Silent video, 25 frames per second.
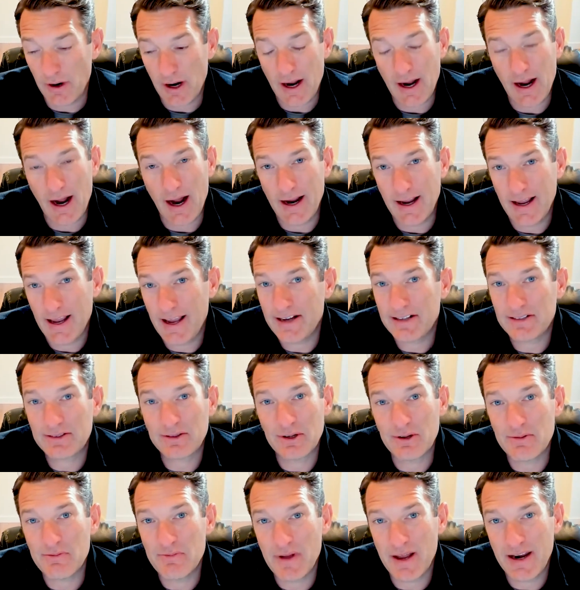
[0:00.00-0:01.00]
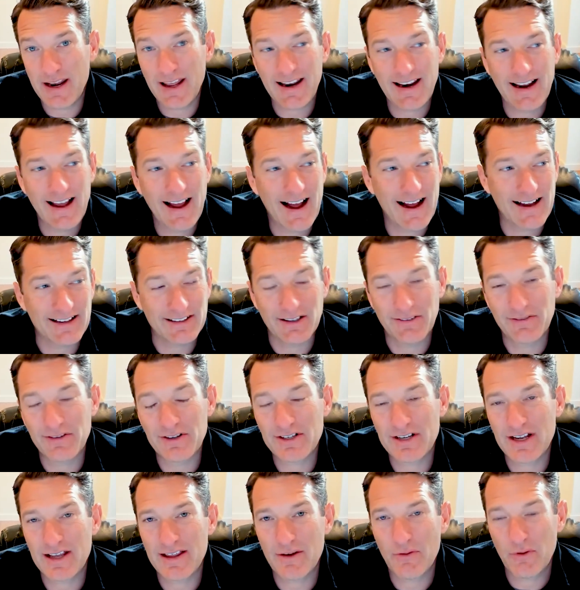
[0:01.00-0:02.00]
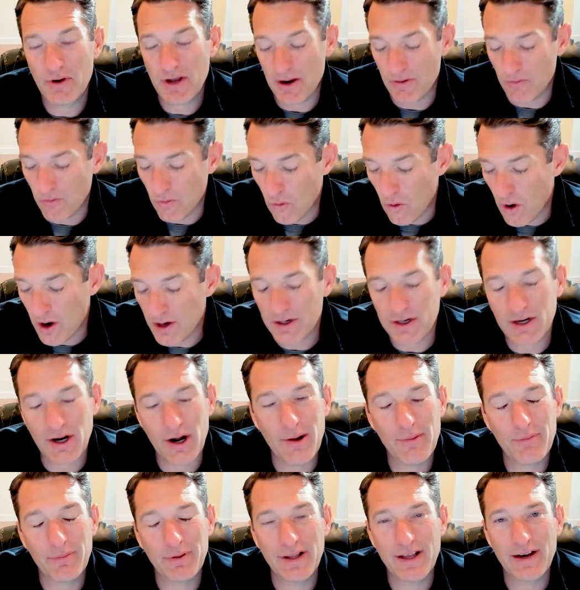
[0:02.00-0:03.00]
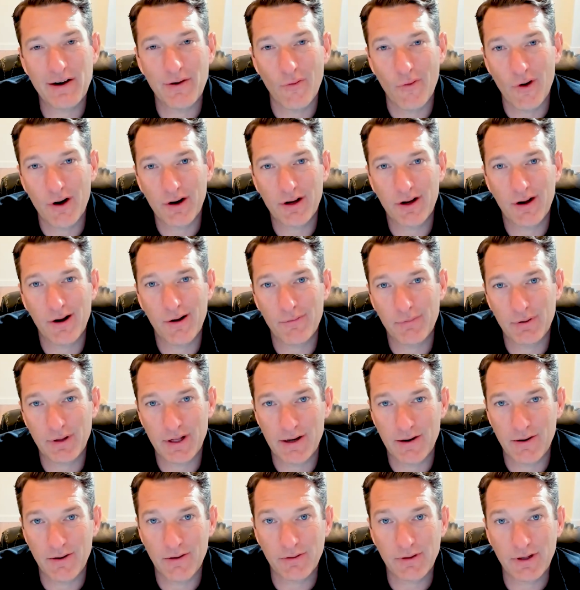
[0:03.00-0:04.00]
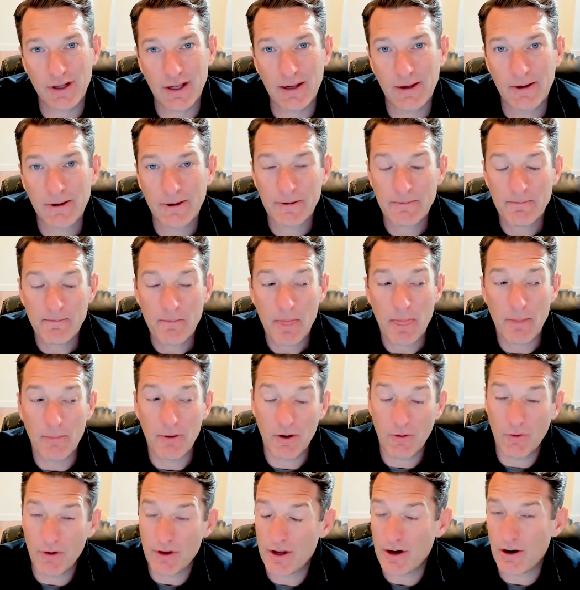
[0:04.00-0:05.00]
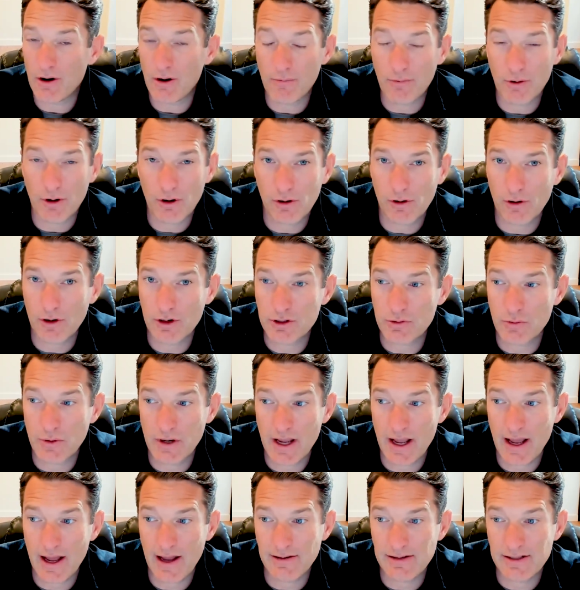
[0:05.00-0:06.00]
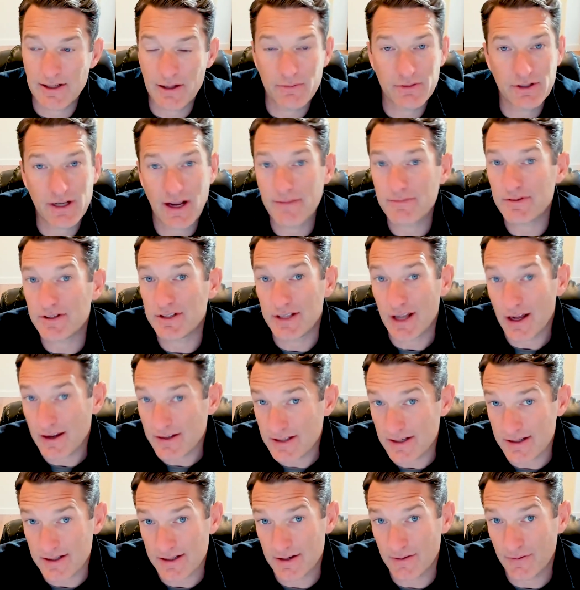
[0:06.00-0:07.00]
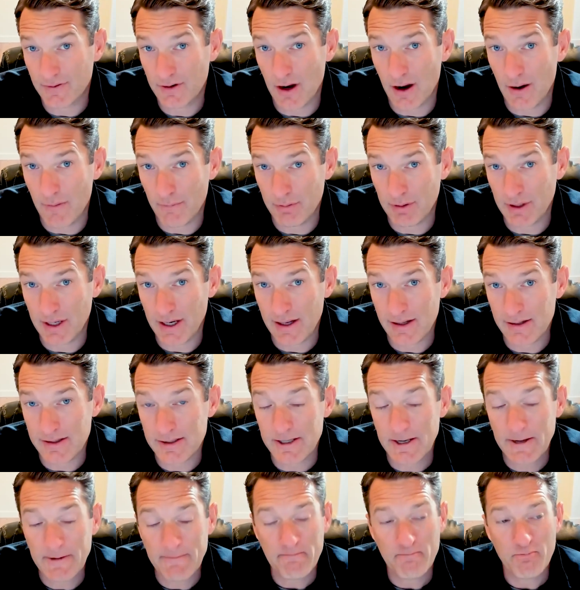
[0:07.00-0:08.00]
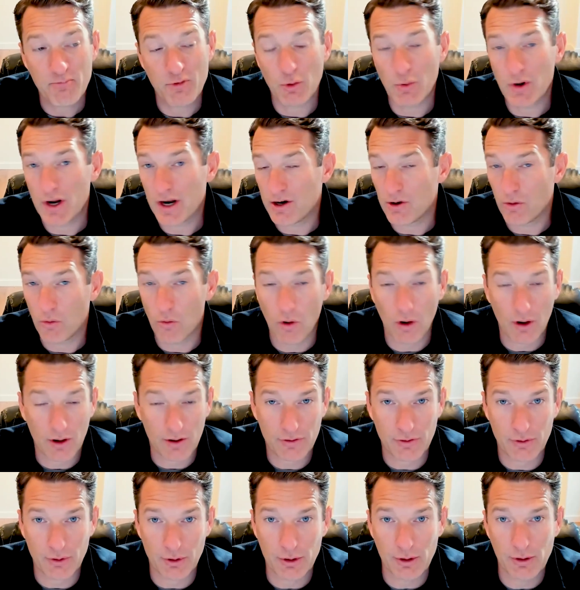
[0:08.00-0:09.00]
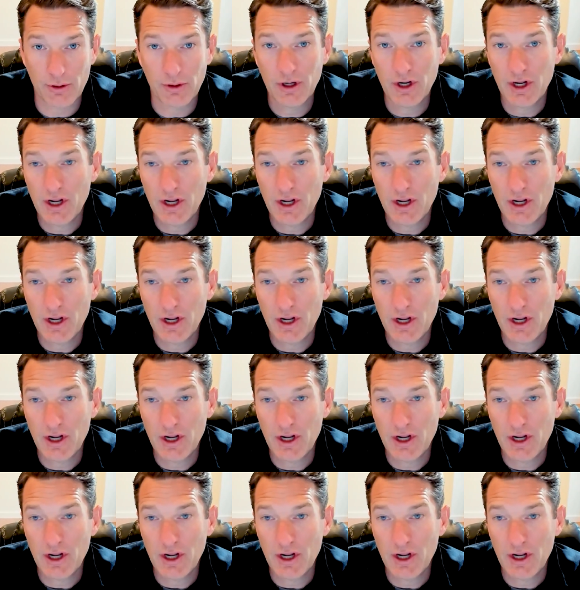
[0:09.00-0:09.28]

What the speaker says: I hate to admit it, I'd love to say that we had one comp plan and one comp plan only, but within our brokerage, we had sometimes dozens of comp plans that we had to work through